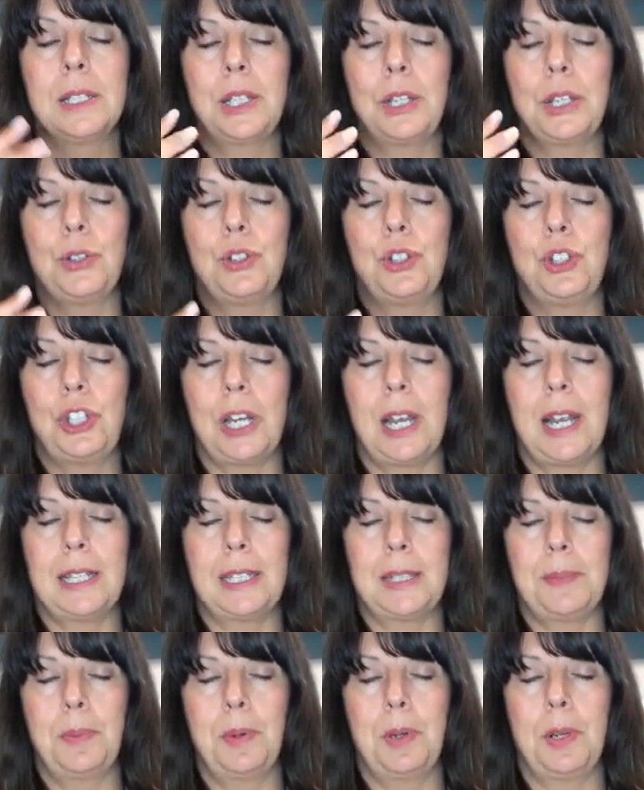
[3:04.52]
So you're
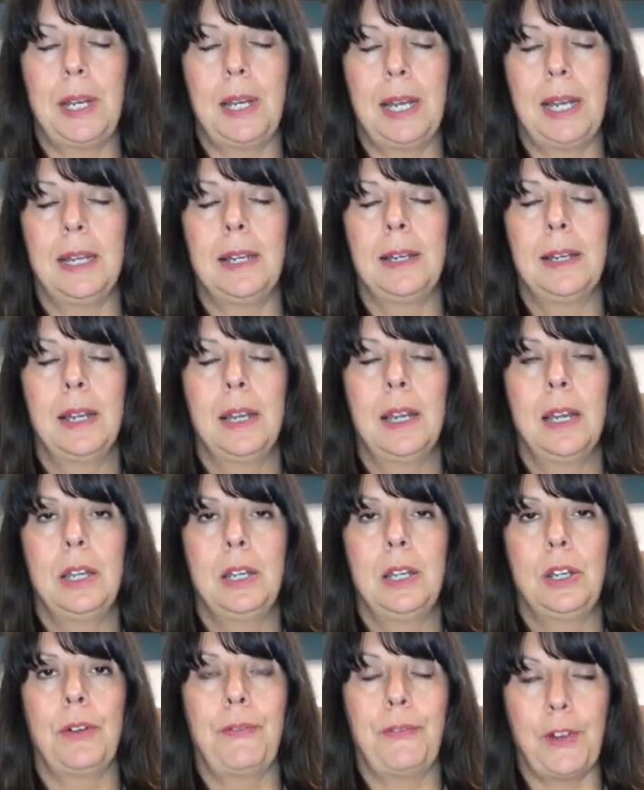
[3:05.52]
just putting
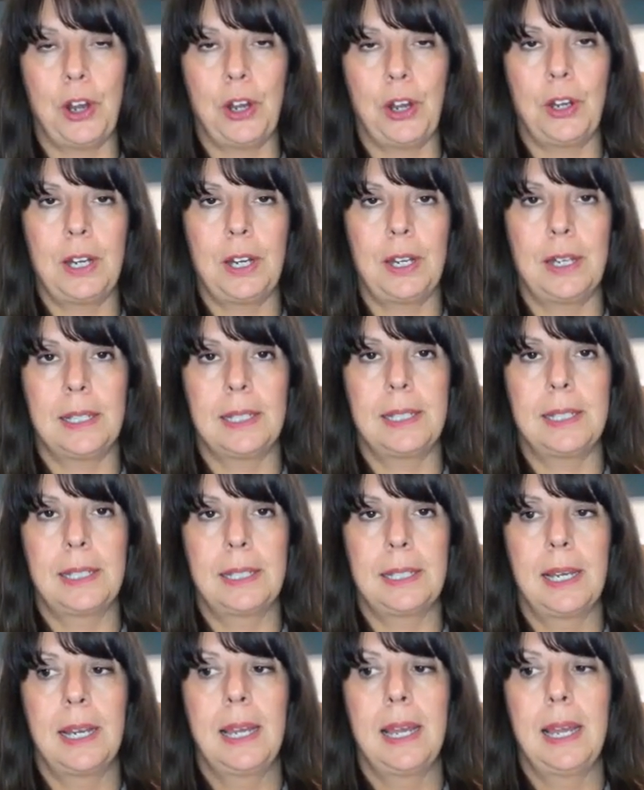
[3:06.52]
your
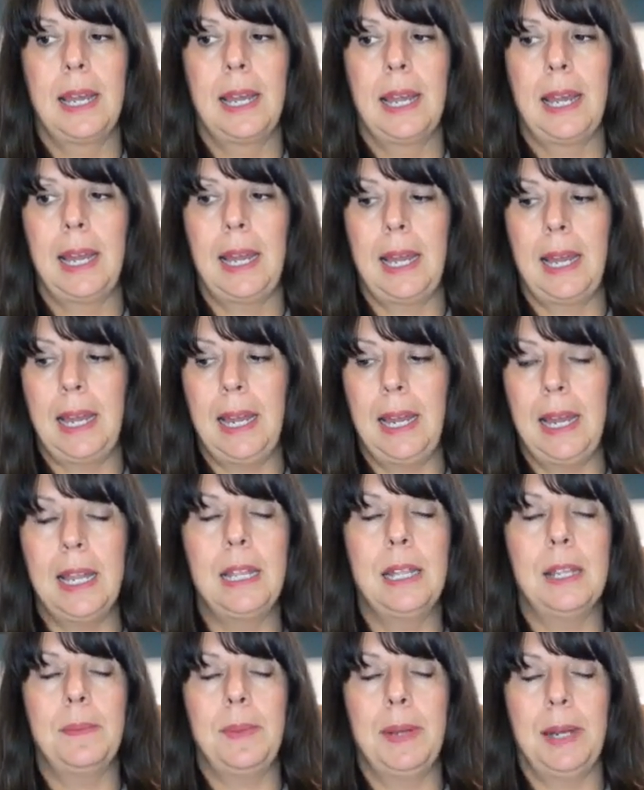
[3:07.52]
focus
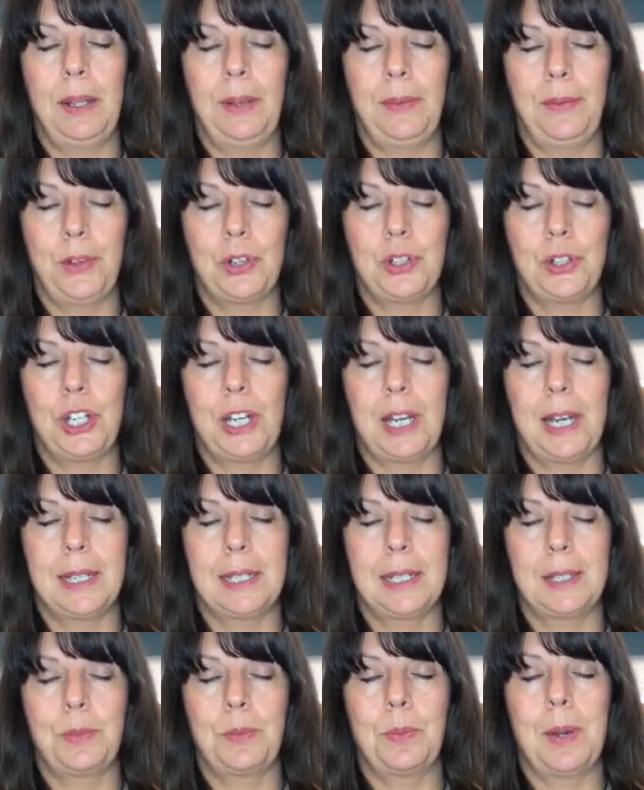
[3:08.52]
in the middle of your
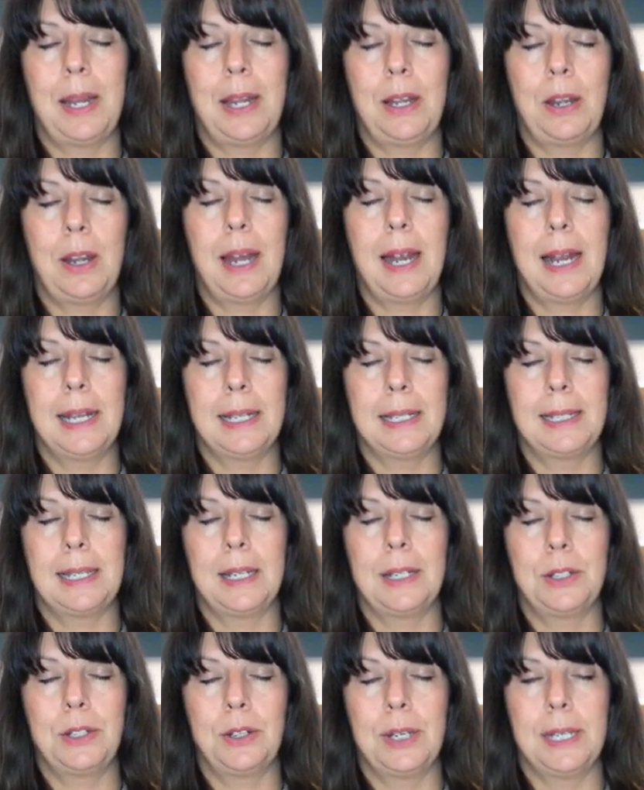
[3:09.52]
chest where your heart
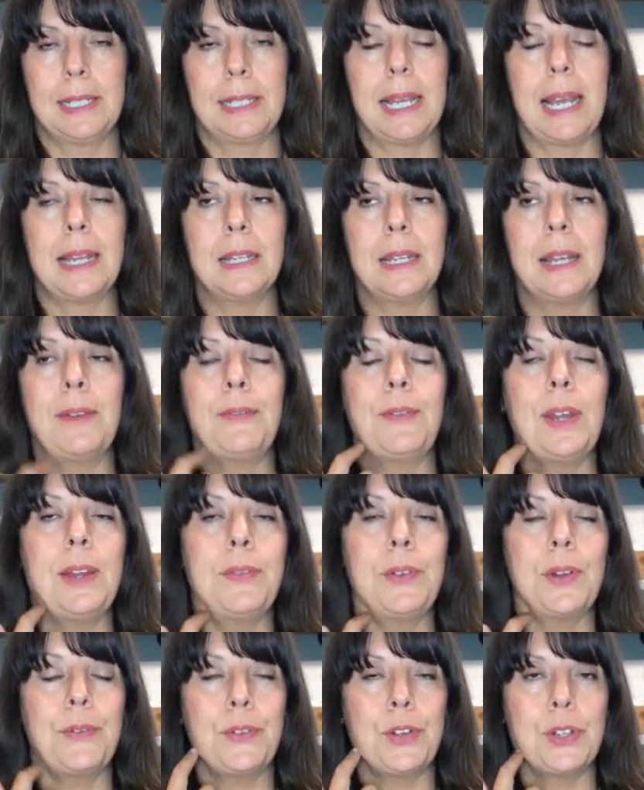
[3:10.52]
center is. And if
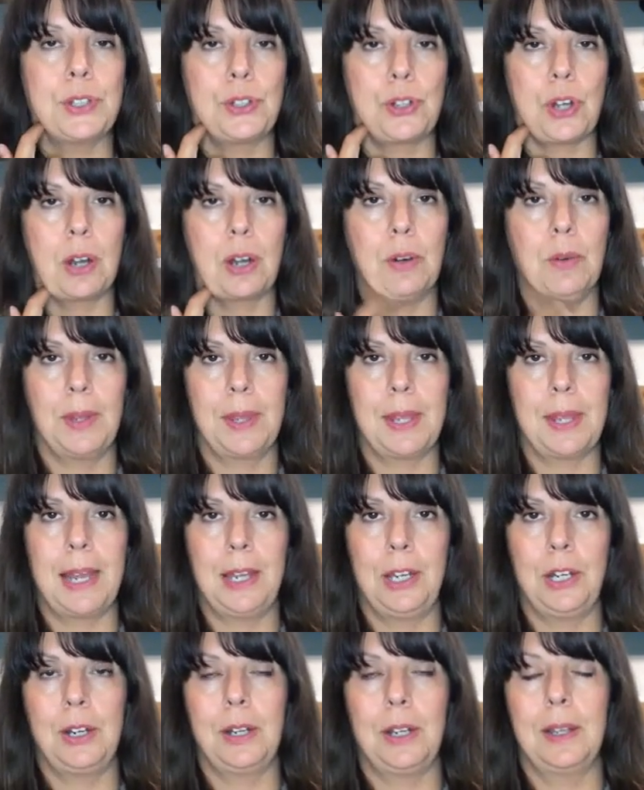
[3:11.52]
even if you struggle with
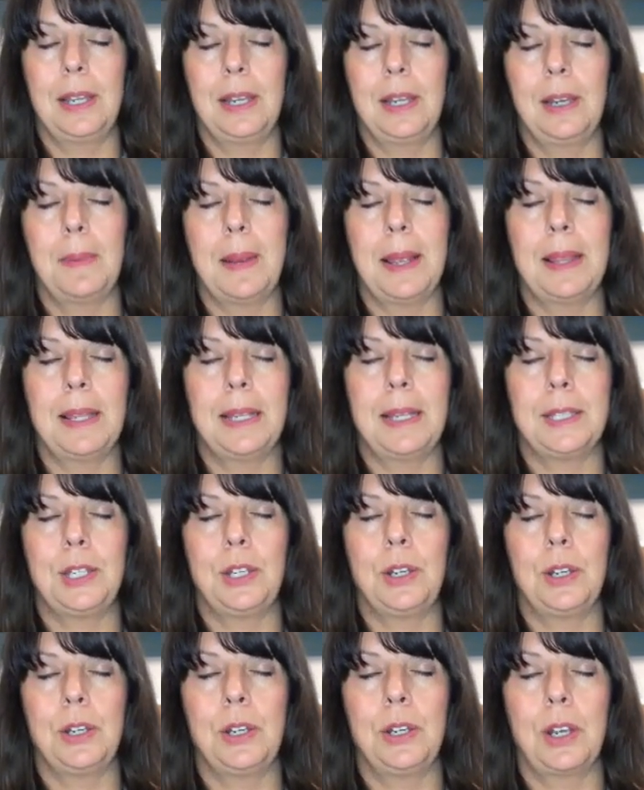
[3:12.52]
that, you can think about this.
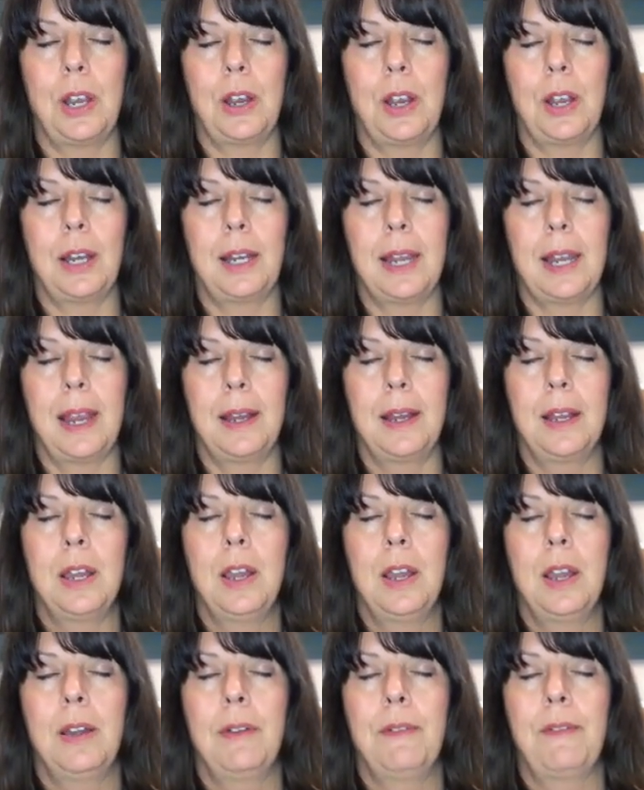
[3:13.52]
You can go, okay,
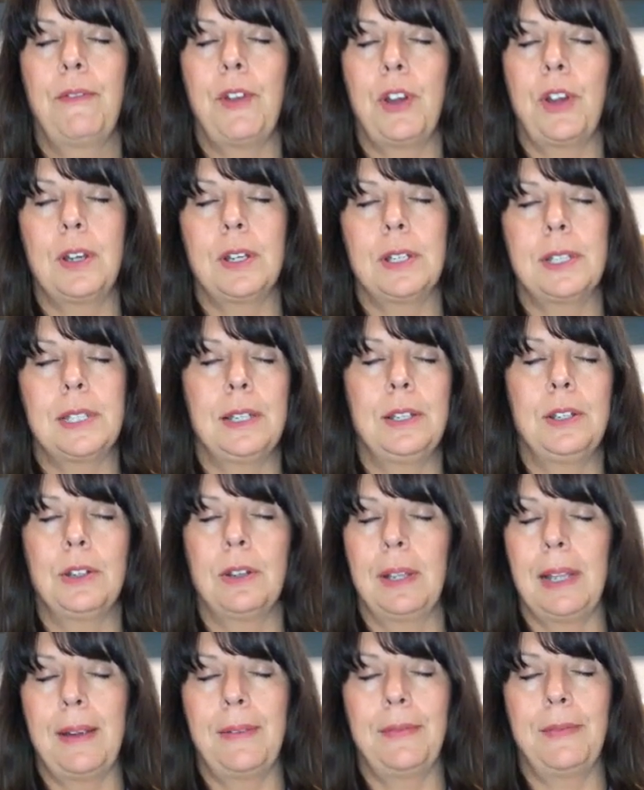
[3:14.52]
focus in
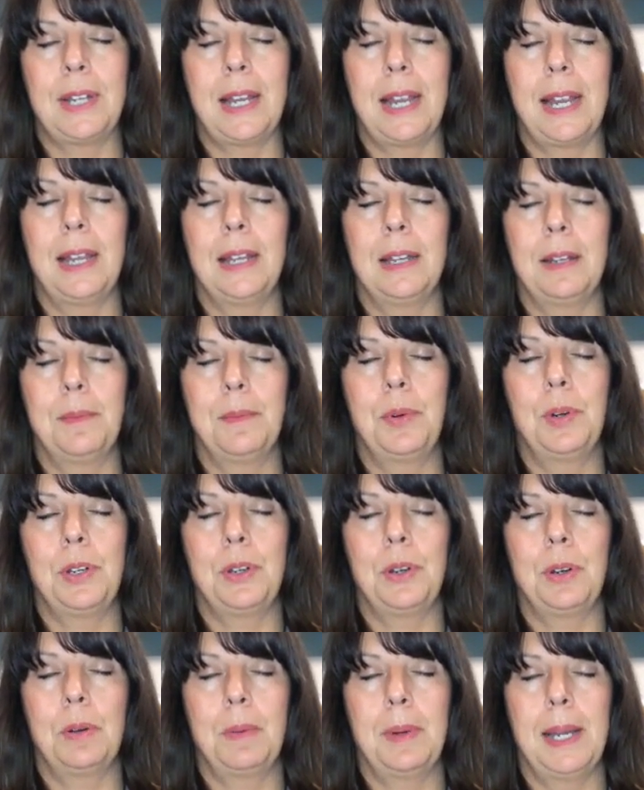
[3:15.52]
your left hand and put
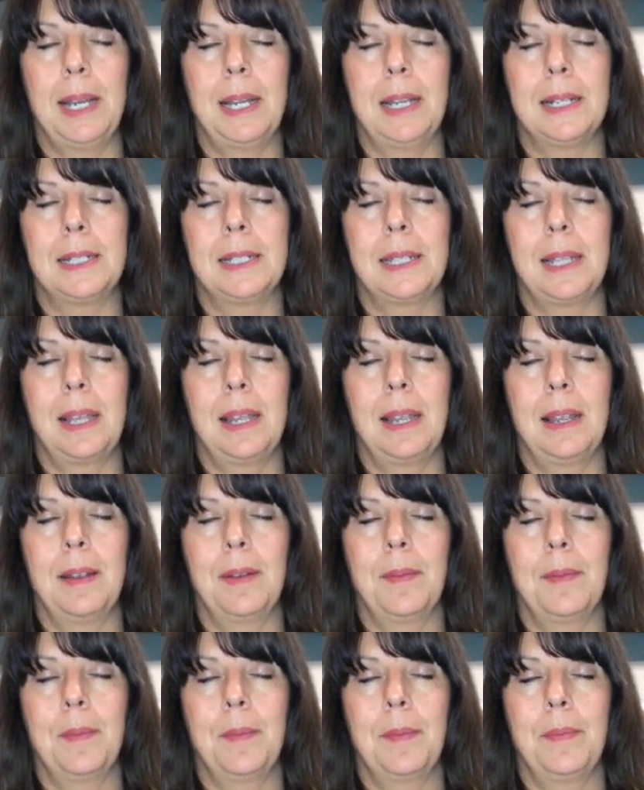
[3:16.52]
your awareness
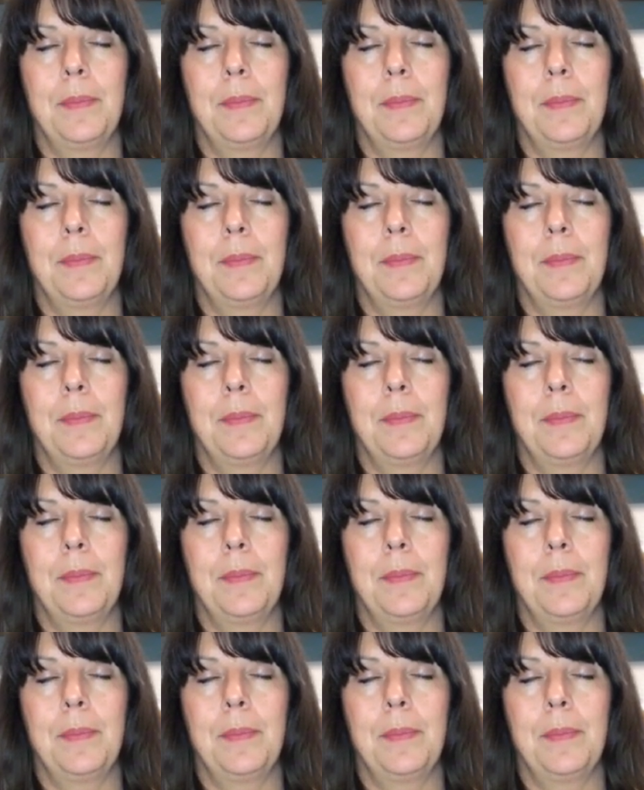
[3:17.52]
there.